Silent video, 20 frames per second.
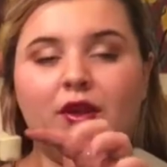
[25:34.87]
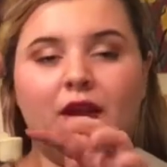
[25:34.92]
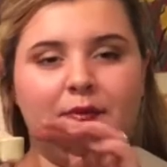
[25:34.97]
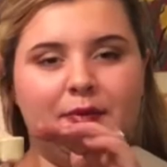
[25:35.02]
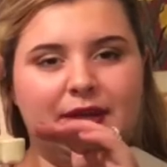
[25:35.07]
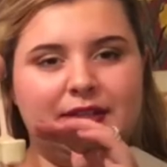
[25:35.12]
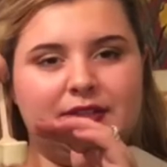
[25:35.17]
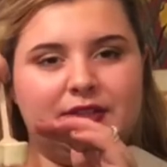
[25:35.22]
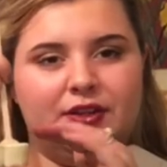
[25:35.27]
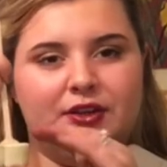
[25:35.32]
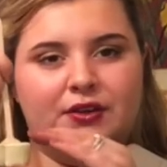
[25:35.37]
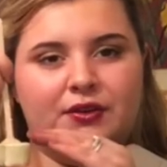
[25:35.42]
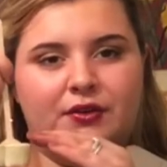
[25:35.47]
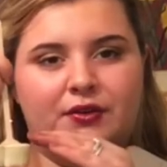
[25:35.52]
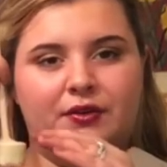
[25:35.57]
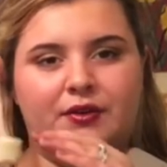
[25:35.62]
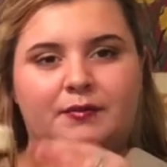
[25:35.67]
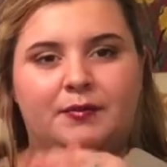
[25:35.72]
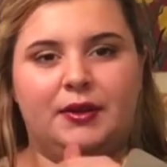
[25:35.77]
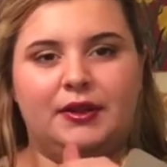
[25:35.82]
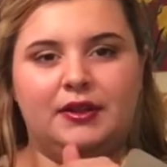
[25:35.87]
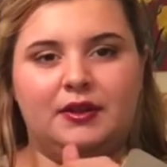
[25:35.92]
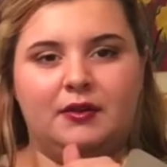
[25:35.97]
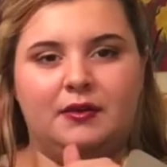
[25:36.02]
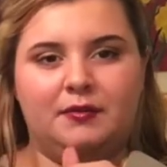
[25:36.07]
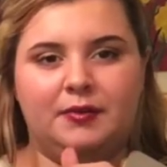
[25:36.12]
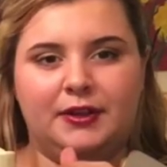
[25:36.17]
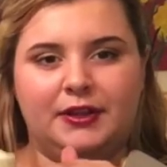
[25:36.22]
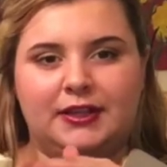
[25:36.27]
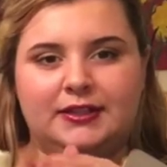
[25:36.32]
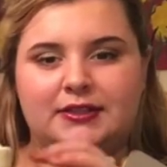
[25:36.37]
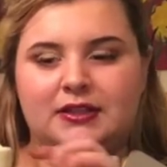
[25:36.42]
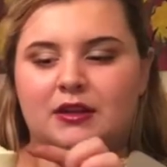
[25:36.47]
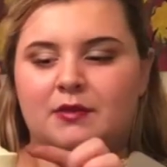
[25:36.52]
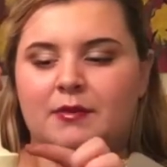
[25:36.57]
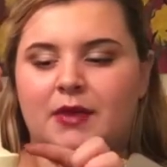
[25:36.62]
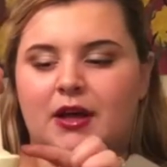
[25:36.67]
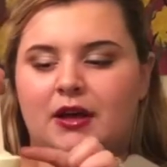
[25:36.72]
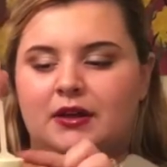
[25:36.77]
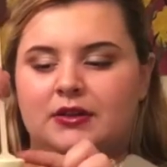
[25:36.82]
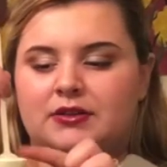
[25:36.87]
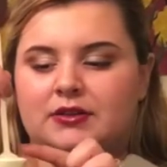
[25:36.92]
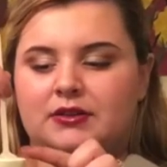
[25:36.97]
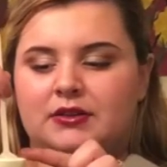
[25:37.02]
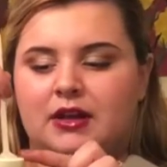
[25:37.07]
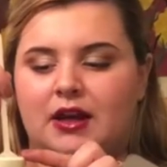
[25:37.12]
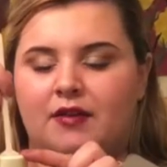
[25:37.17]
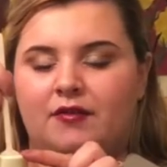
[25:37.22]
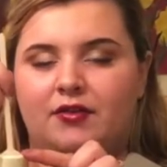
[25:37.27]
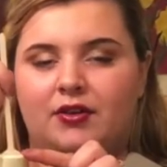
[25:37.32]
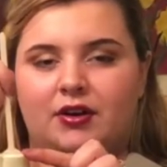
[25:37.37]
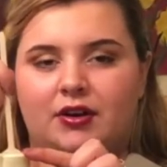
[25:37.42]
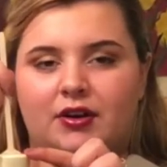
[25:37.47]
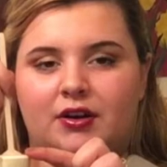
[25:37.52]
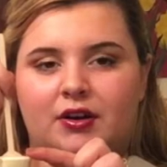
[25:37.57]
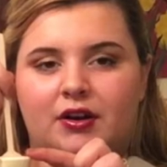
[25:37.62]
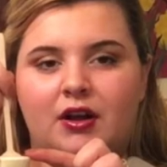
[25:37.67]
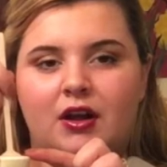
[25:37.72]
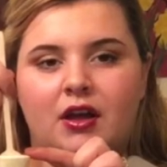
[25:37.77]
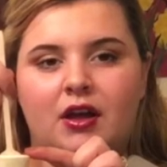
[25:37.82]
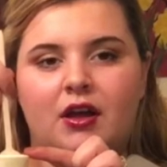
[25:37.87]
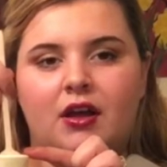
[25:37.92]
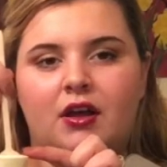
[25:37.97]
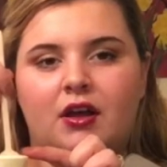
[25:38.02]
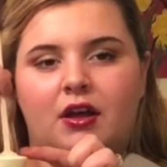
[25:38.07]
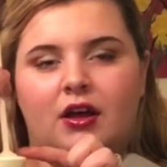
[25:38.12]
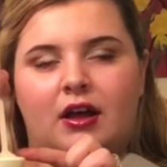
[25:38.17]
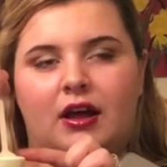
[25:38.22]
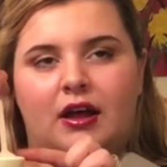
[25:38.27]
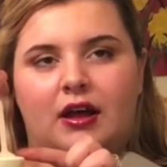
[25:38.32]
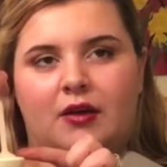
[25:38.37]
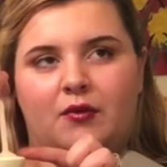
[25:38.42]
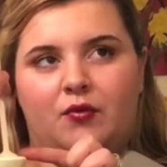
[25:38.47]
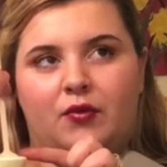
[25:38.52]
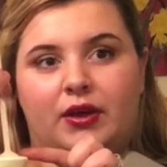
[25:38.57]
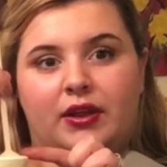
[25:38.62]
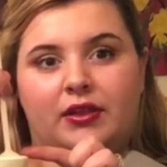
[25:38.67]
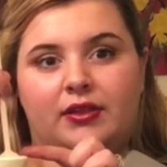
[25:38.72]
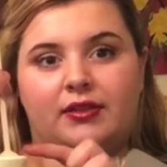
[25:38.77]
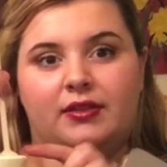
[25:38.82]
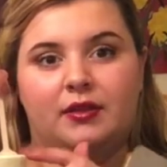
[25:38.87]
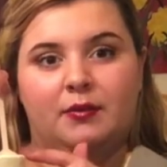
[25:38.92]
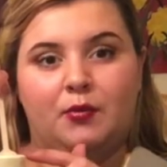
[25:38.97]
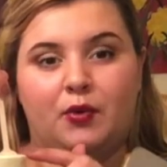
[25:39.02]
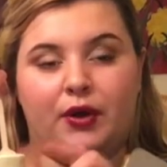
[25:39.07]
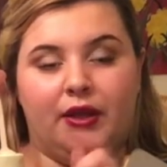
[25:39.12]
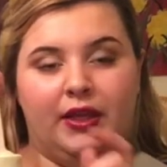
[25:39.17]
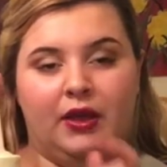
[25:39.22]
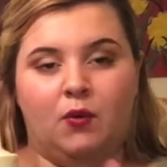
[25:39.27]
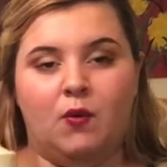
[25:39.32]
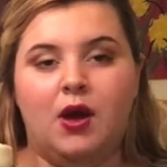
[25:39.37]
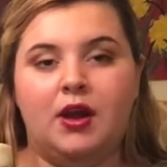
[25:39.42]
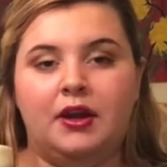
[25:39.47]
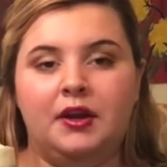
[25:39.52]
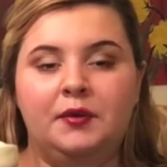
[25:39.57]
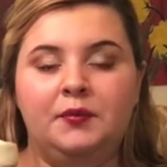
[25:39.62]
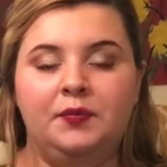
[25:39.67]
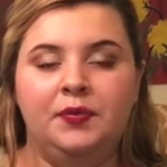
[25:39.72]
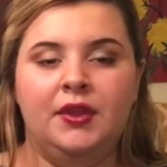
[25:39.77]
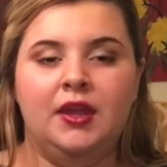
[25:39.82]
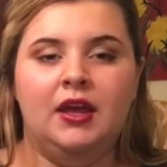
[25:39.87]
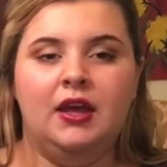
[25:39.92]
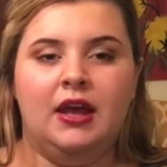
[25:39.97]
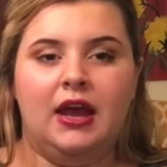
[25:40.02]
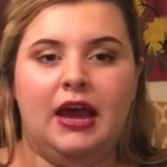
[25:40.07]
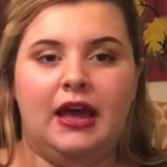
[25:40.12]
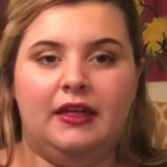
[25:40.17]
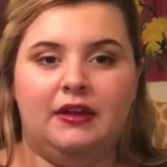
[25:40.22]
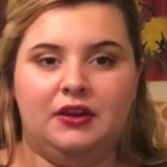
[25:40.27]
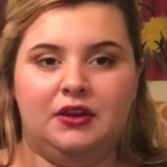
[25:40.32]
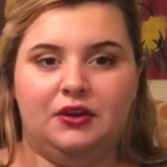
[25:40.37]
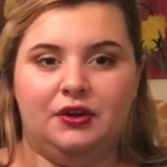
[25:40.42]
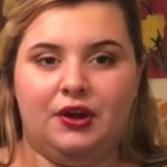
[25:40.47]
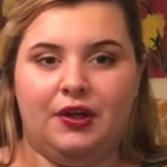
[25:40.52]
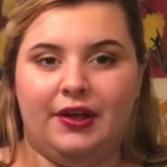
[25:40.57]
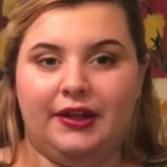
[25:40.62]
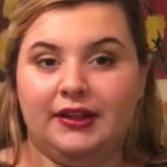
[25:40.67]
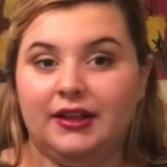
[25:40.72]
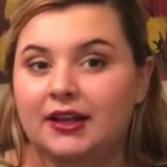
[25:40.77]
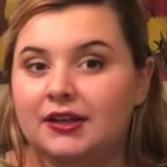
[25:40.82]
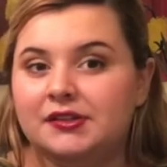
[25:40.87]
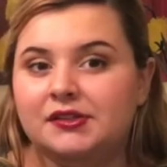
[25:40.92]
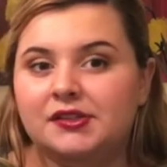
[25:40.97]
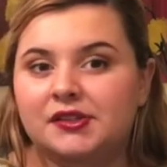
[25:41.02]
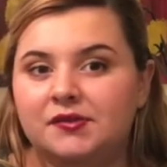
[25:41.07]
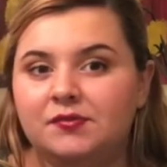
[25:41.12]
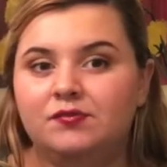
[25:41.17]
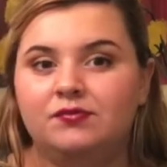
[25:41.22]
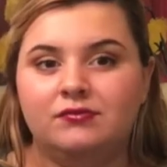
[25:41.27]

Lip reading: But so you put this in the mug, cover with the boiling water, and you go like this